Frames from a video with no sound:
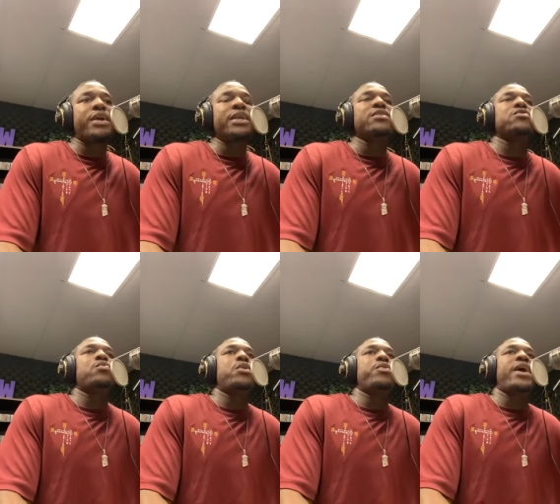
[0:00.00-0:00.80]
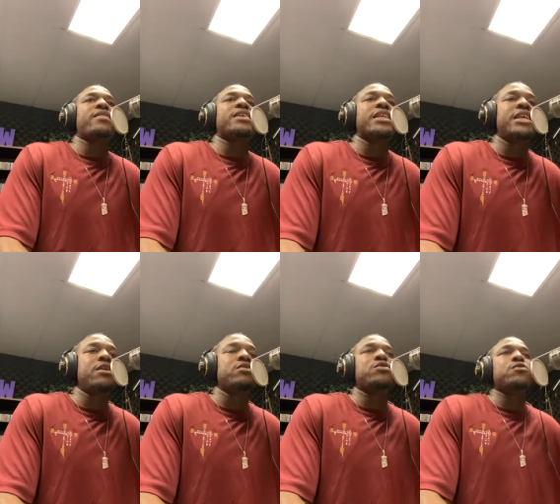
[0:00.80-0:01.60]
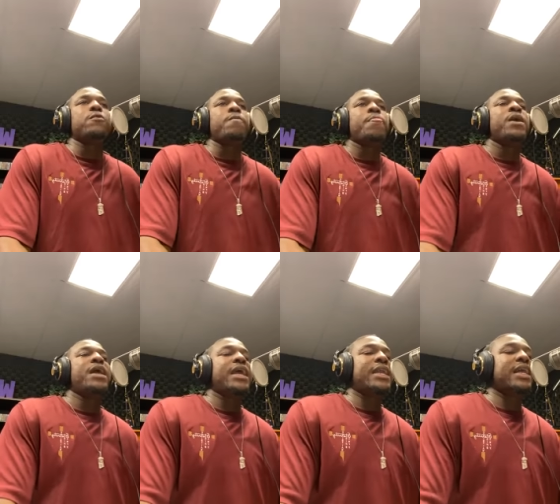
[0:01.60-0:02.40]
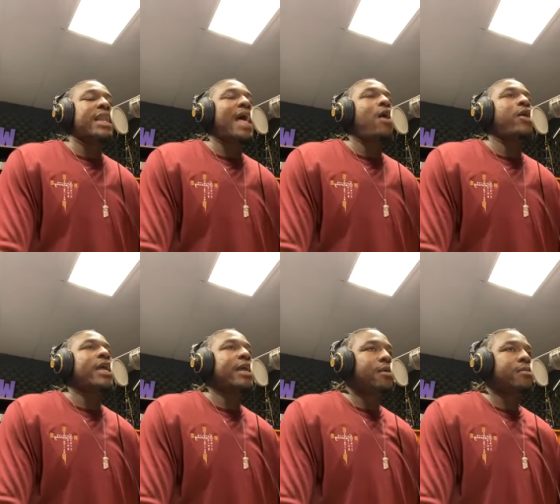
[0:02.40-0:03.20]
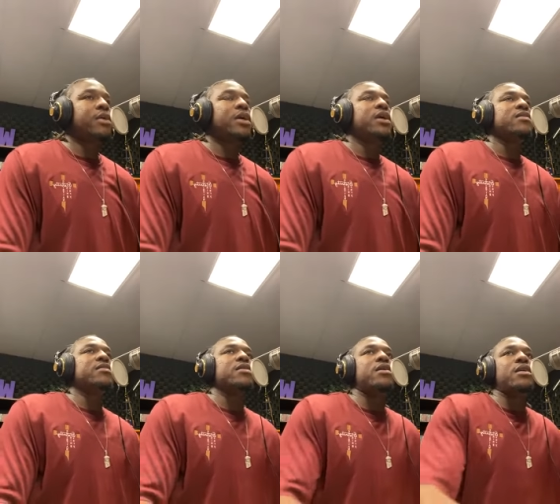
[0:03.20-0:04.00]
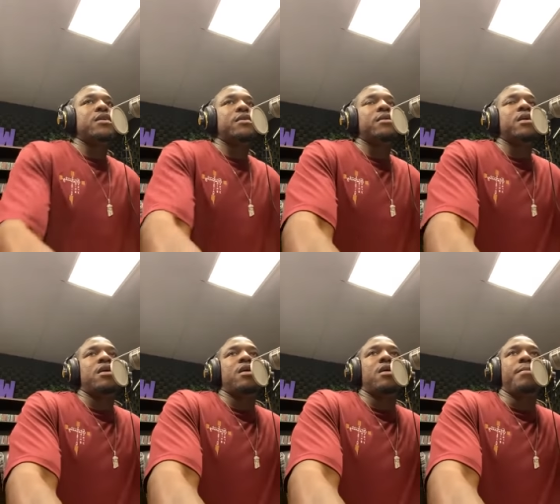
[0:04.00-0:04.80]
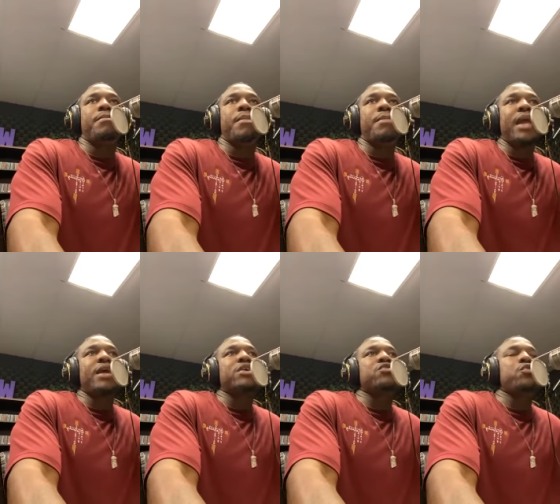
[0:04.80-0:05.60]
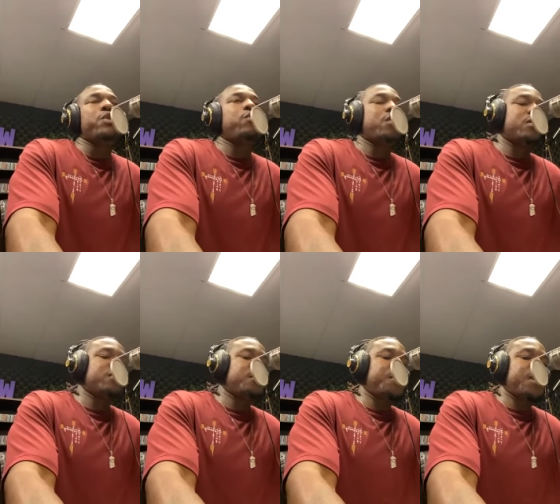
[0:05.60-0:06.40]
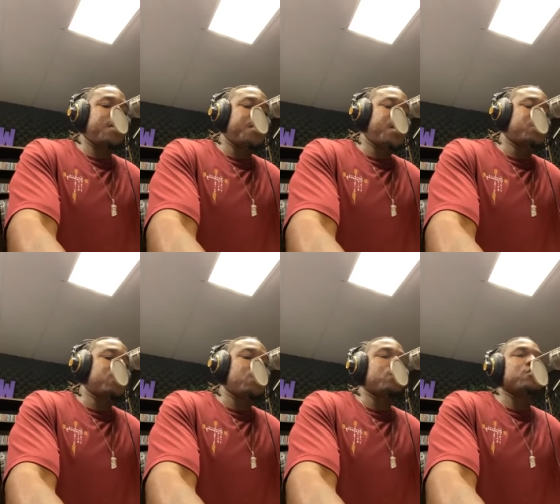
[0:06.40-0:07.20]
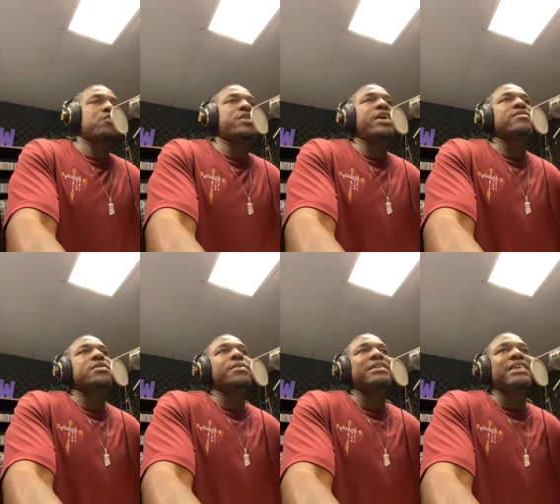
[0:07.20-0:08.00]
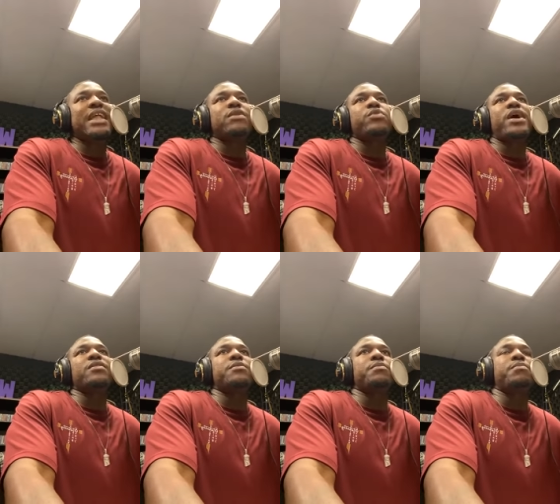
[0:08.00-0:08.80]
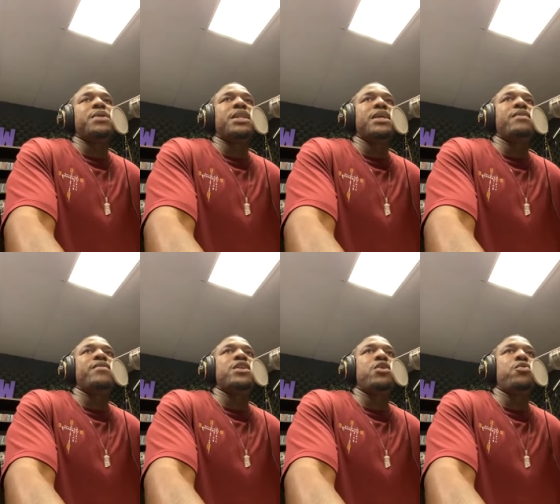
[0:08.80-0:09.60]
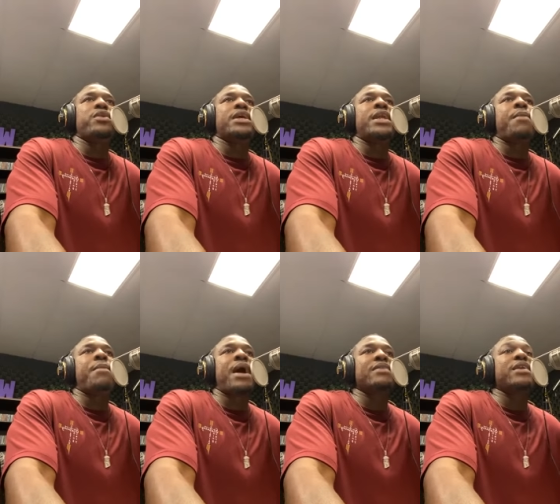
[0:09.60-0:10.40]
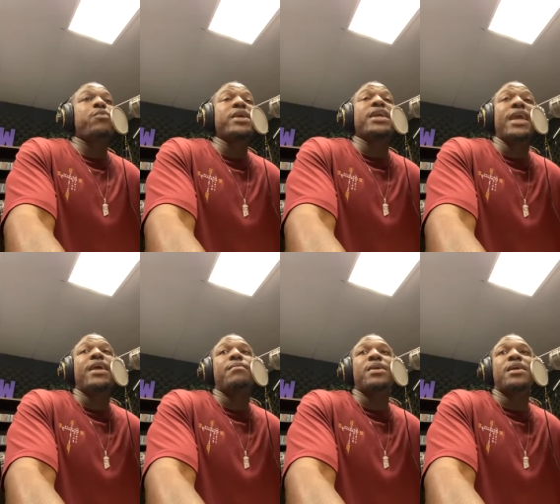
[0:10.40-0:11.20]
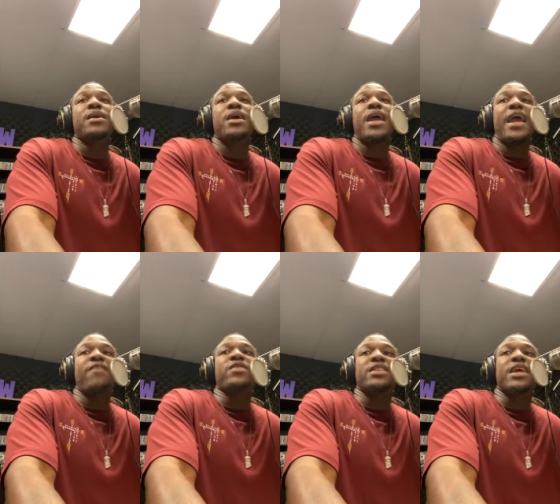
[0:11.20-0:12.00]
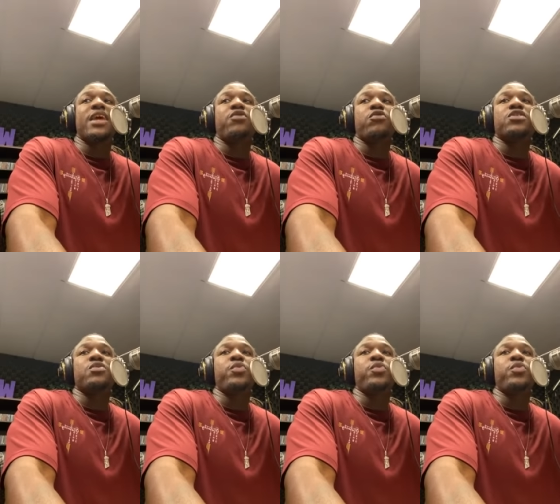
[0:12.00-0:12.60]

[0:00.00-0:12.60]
He is the one we have to yield to and allow Him to uh, um, make us who He want us to be. Amen. So, so that's the mentality we have to believe and know in our minds that we can be everything Christian.